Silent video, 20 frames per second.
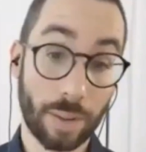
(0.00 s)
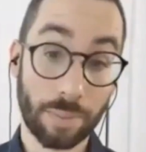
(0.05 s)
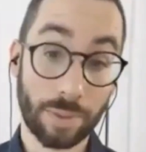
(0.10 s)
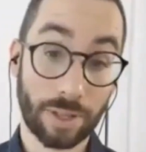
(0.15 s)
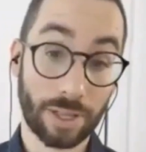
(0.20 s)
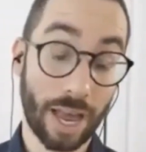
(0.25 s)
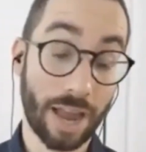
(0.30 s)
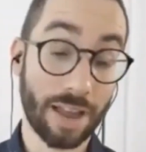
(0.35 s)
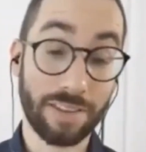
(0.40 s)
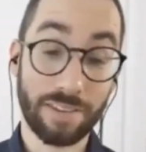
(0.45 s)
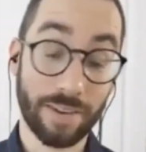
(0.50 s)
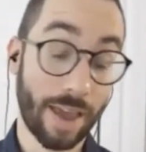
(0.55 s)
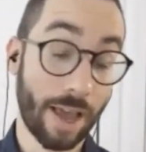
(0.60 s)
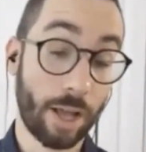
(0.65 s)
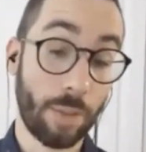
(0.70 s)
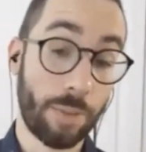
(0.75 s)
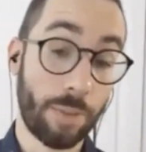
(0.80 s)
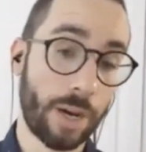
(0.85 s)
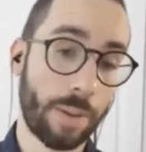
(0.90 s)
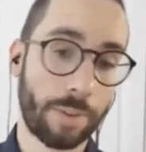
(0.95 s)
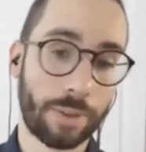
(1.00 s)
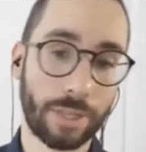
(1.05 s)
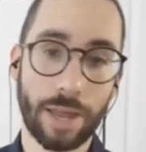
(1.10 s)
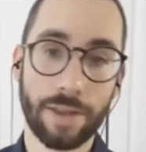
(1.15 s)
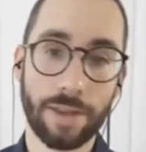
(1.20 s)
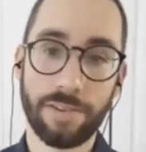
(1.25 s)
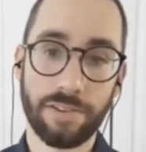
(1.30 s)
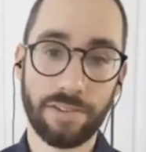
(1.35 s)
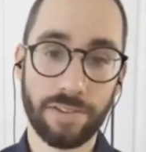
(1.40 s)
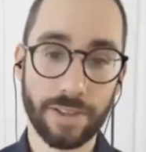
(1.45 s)
I'm glad to help, and I'm
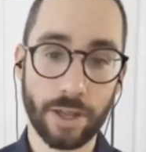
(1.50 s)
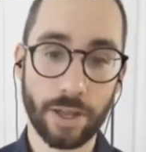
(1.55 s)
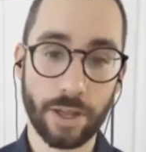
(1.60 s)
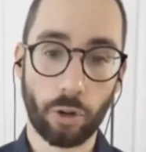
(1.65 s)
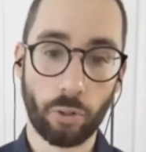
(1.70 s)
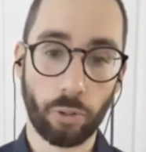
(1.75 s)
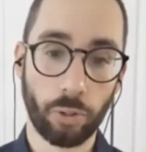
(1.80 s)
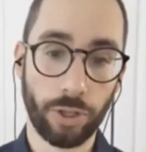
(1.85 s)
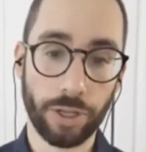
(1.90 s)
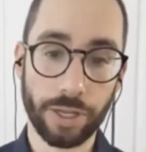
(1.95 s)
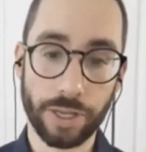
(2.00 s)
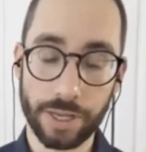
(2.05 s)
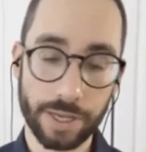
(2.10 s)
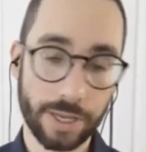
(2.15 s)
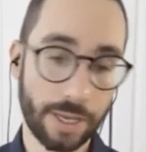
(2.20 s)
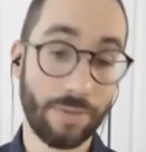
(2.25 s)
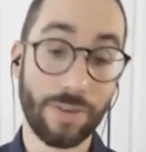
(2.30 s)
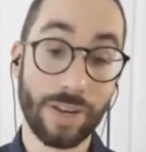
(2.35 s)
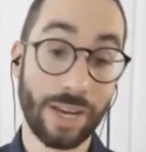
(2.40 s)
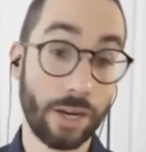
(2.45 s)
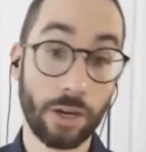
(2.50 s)
glad to see that you're really giving